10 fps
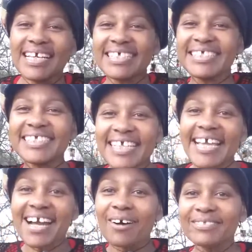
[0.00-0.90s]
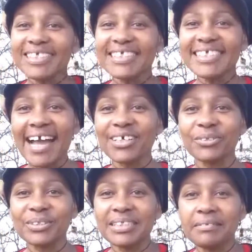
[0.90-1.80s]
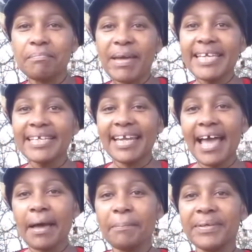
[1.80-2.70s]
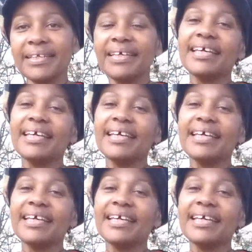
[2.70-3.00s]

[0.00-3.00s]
and shake off the shackles and make it happen.